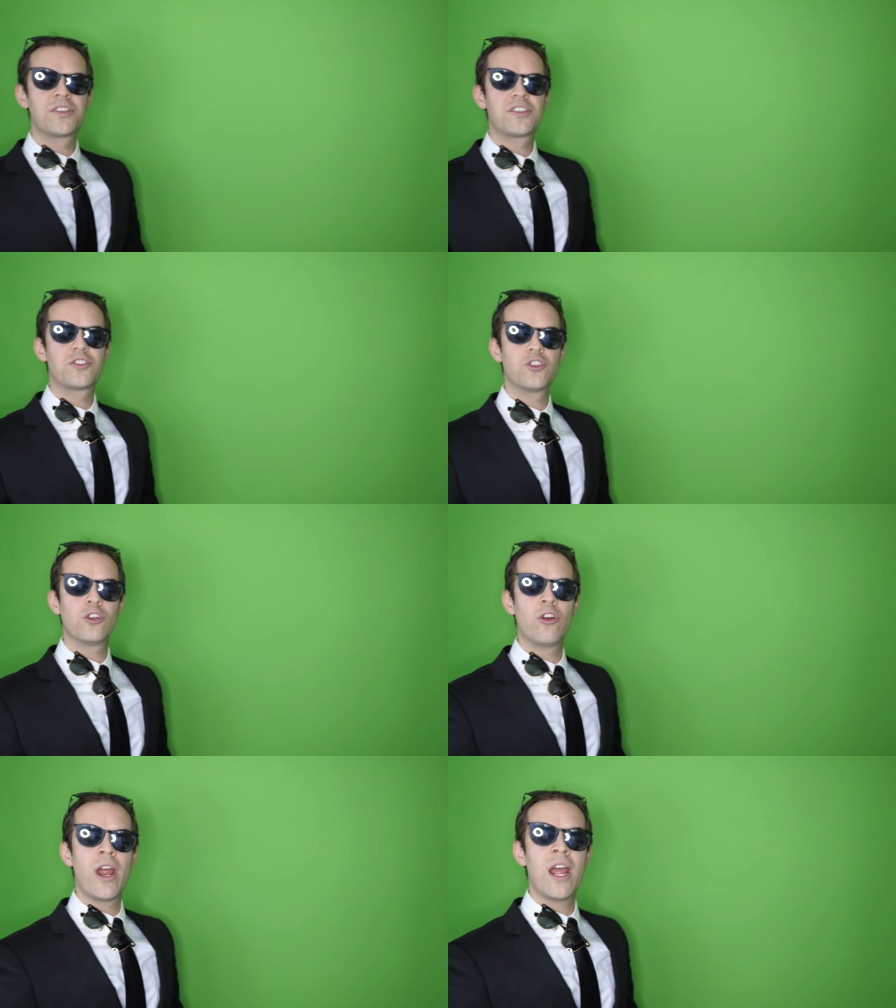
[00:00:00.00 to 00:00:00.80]

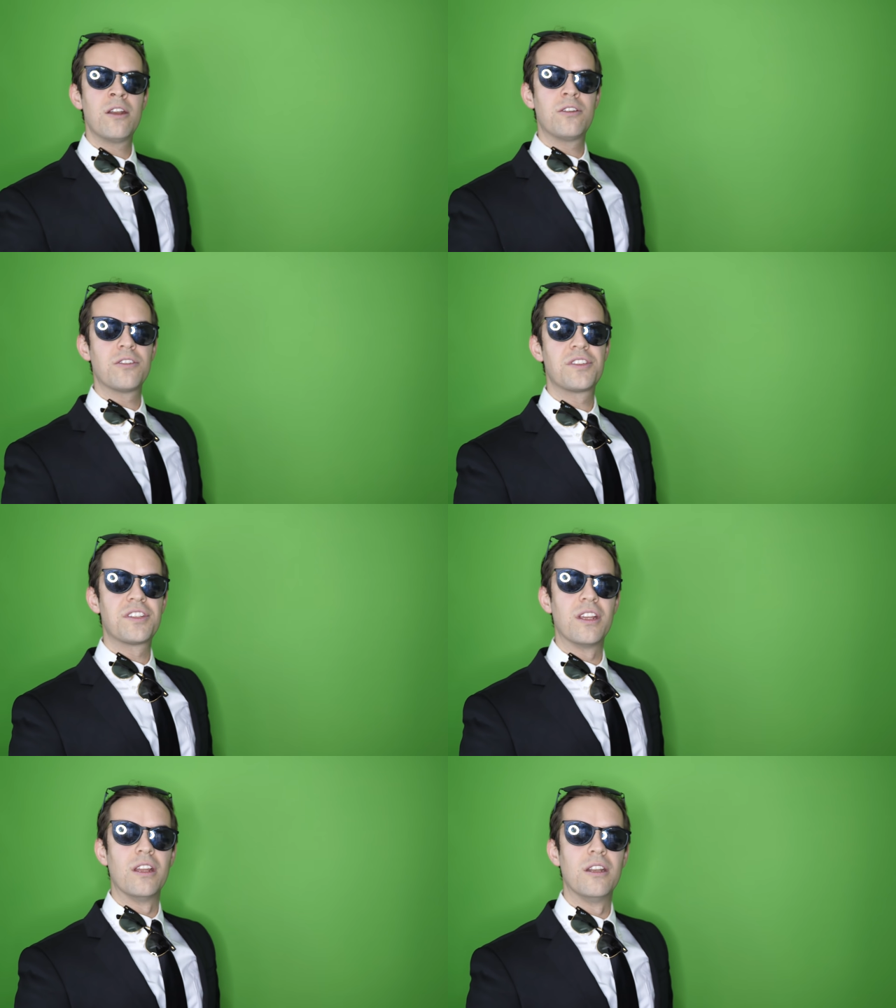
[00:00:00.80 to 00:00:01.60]
Mr.
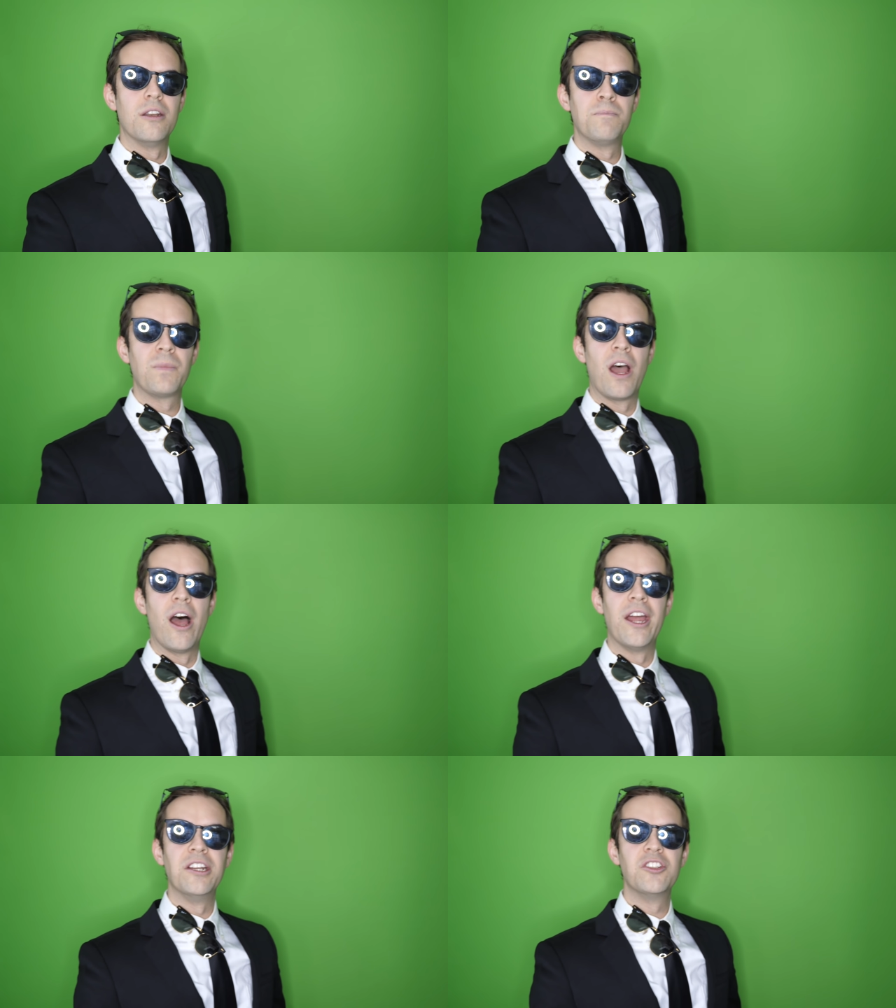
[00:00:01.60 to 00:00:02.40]
Anderson,
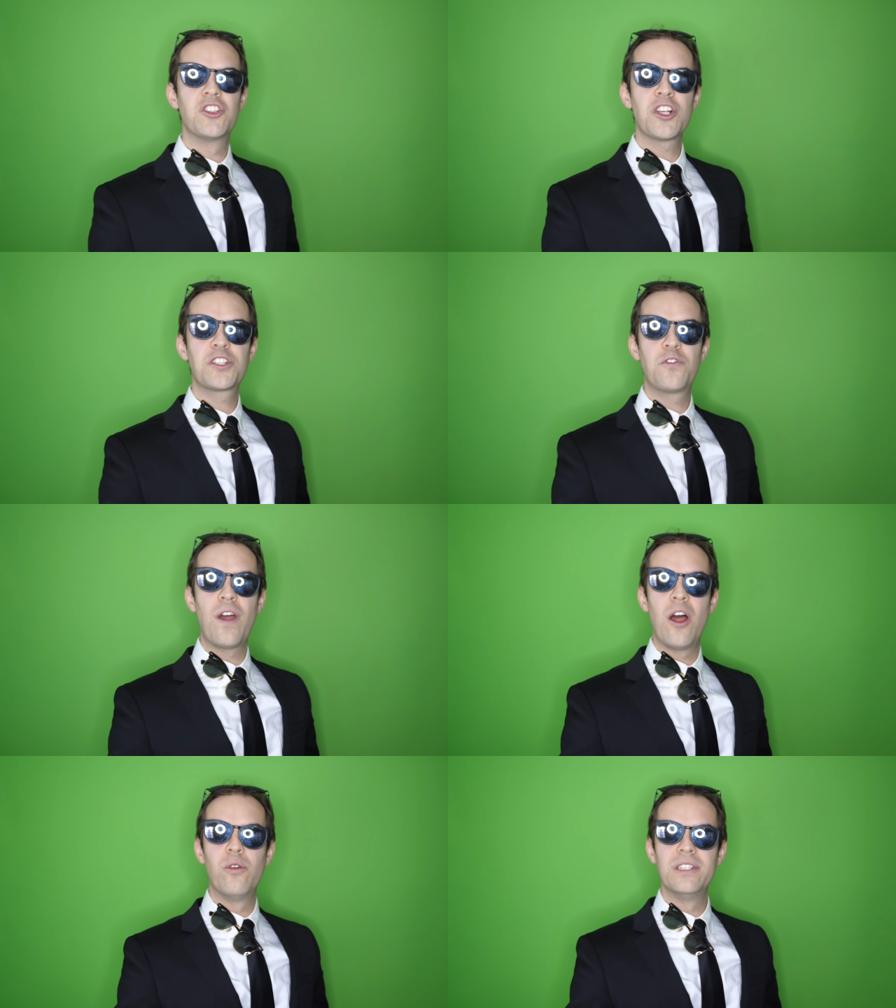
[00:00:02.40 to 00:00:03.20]
I just
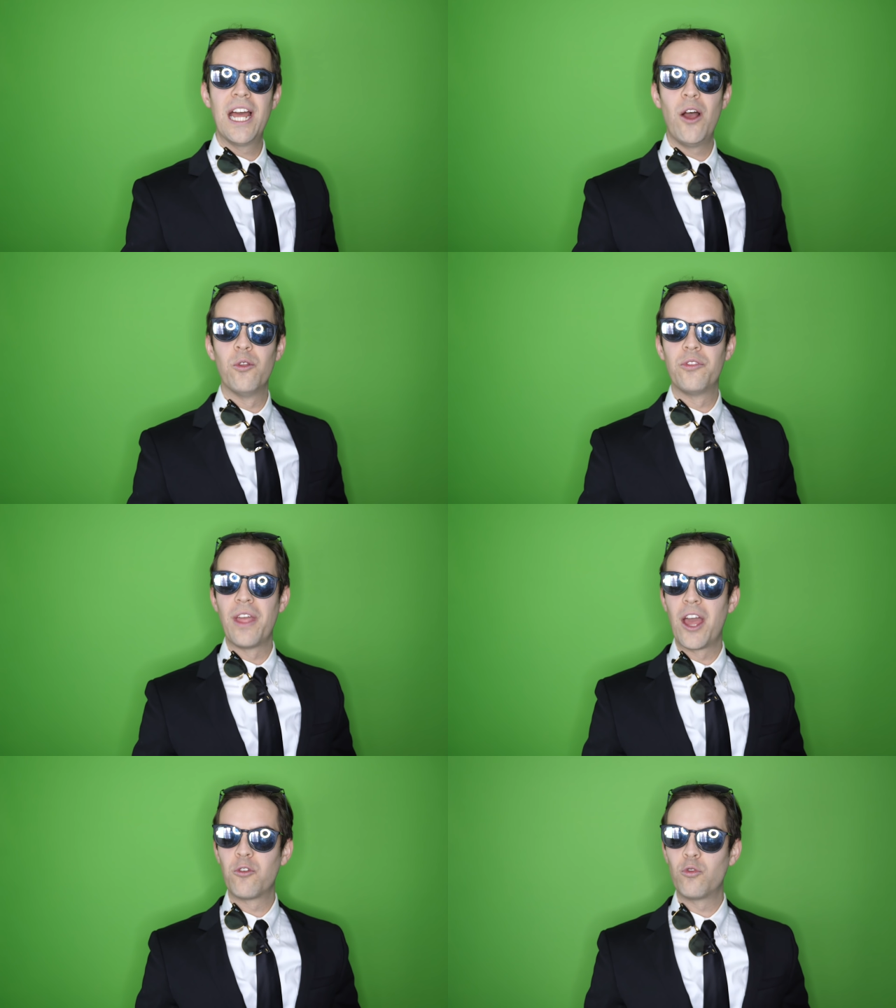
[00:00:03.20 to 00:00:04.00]
found
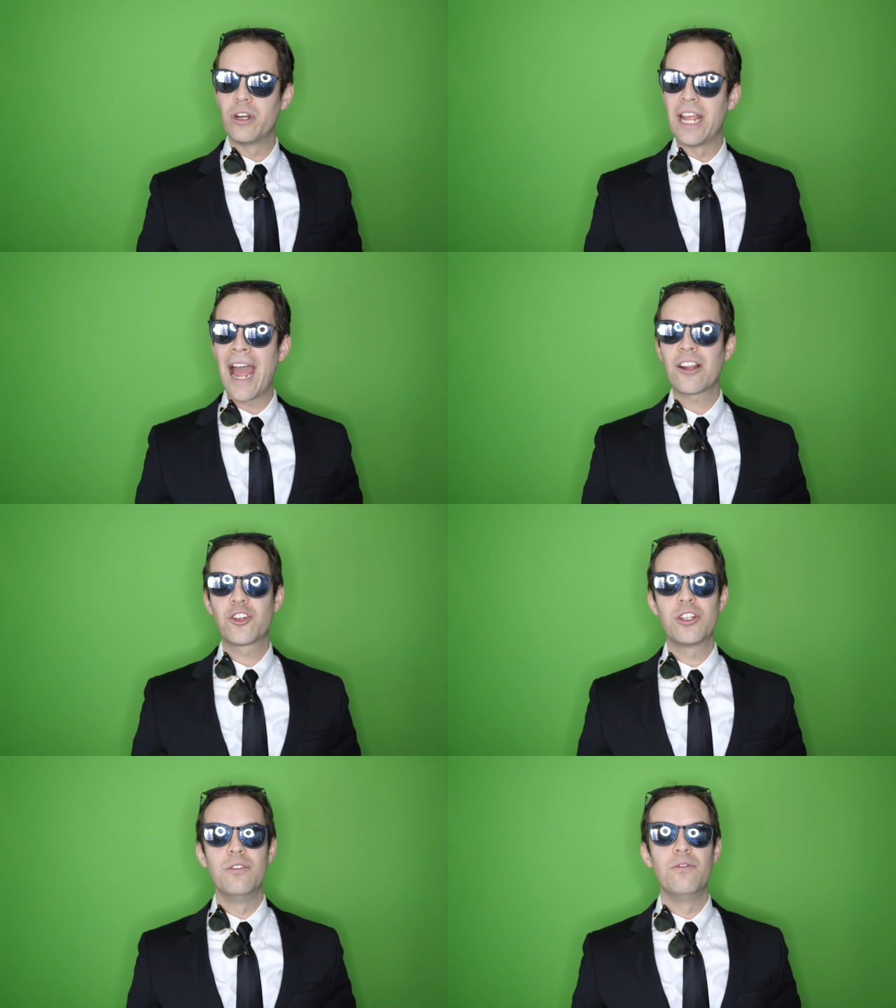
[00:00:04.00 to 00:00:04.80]
out that
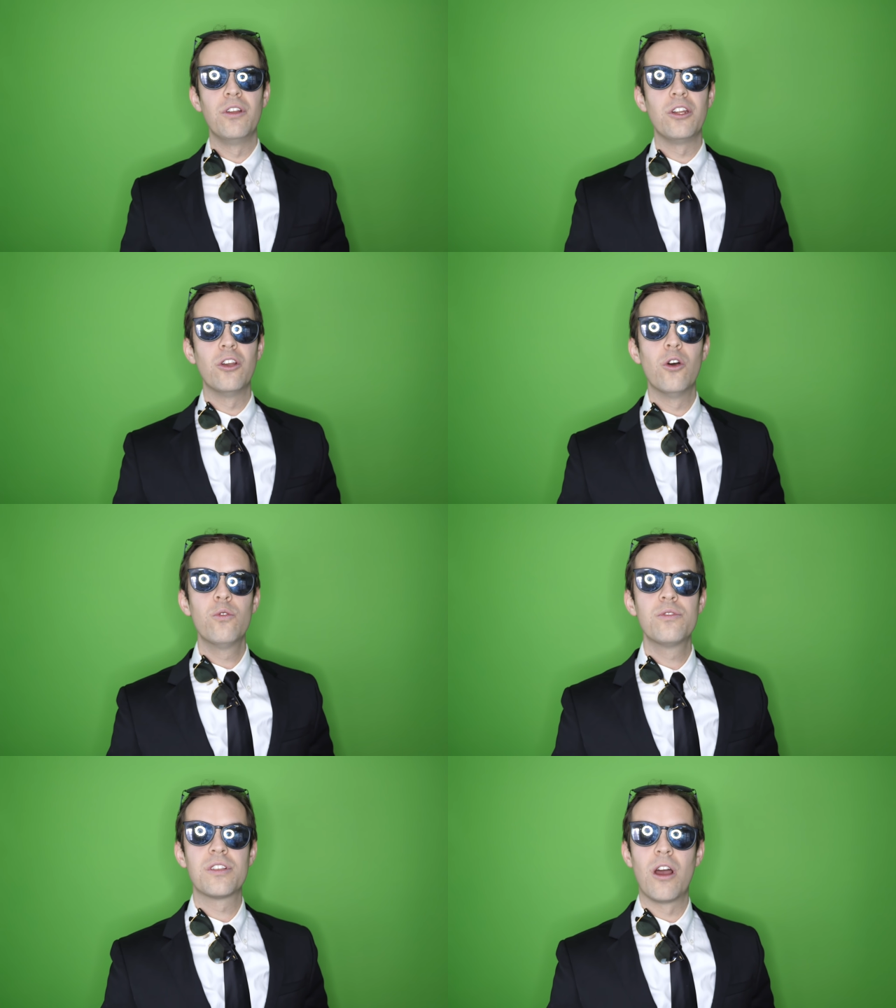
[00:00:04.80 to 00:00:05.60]
reaction
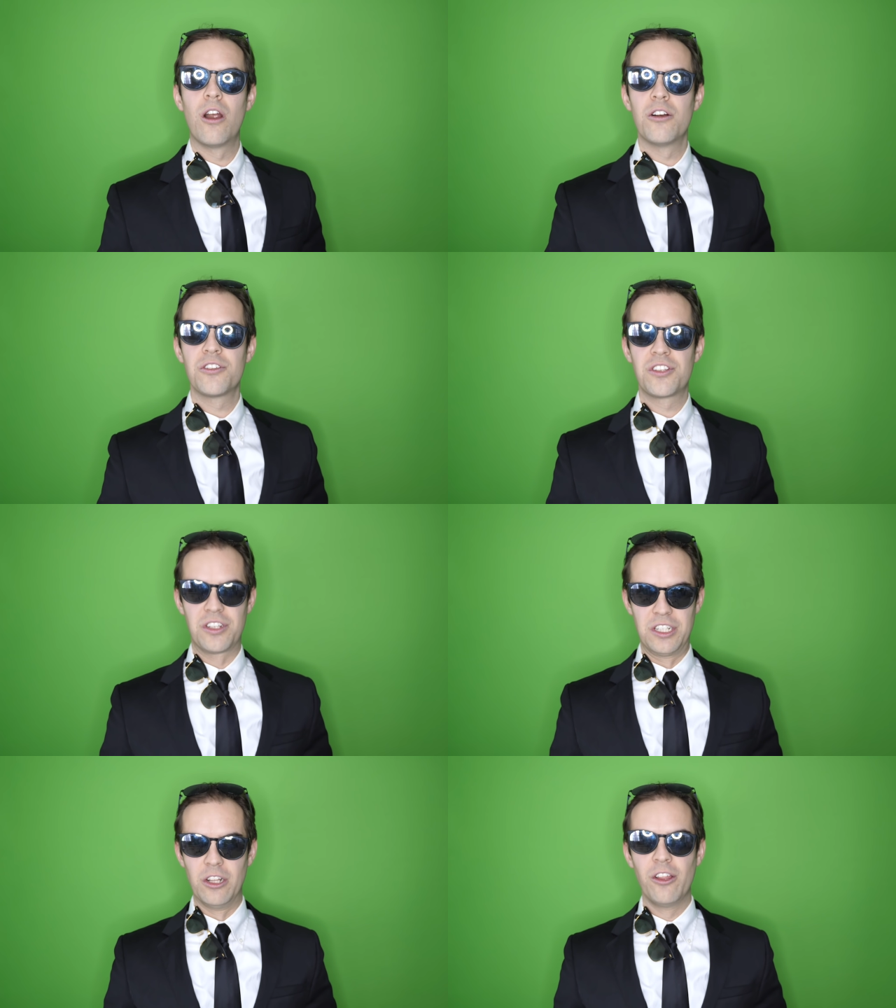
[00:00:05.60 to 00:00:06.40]
videos are
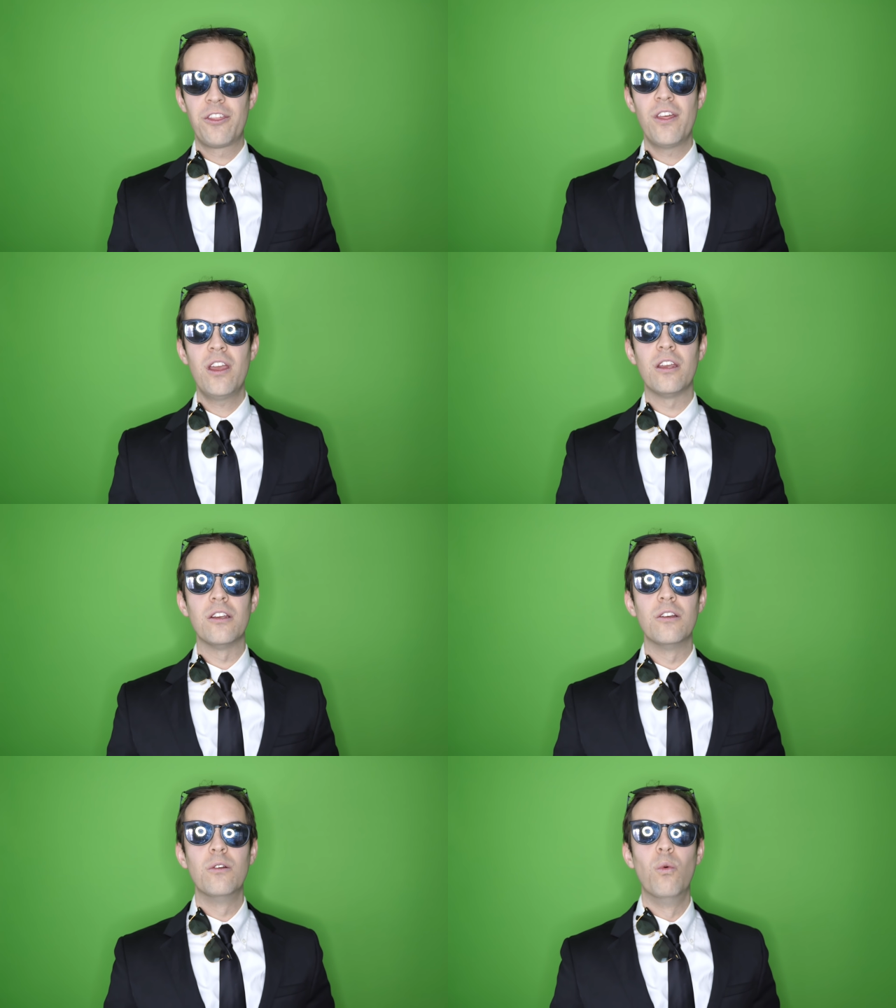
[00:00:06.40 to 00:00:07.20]
still a
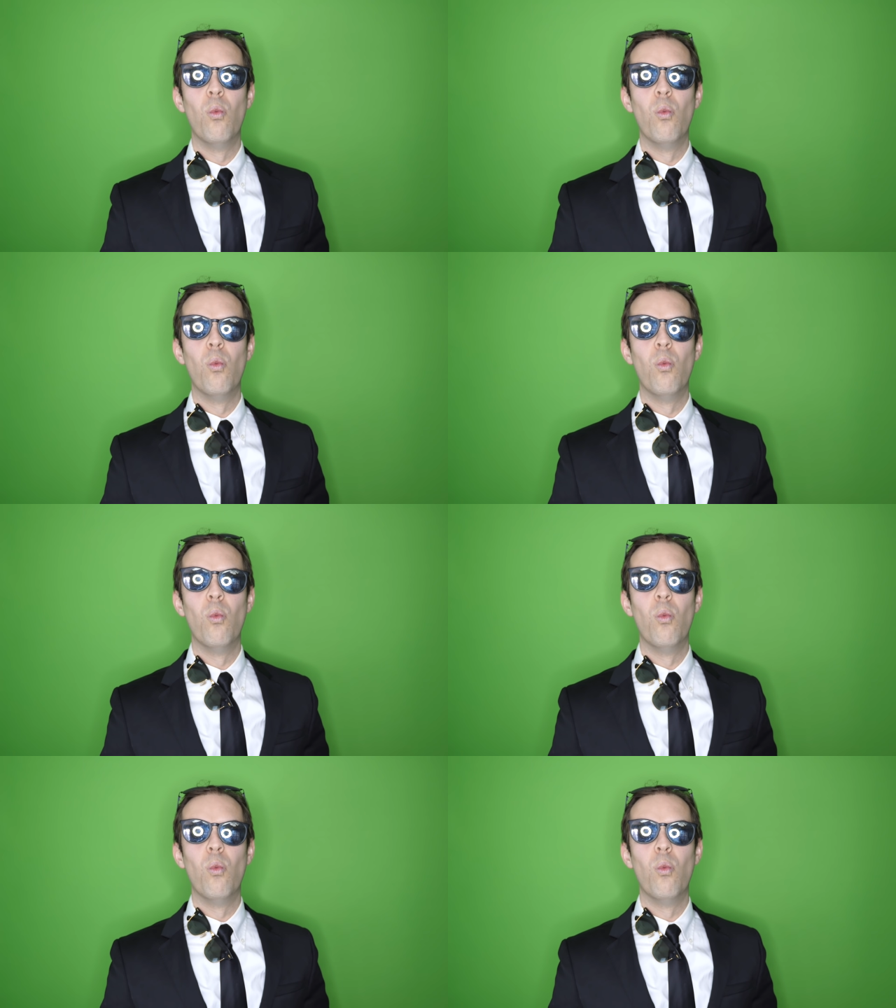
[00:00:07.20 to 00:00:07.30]
thing.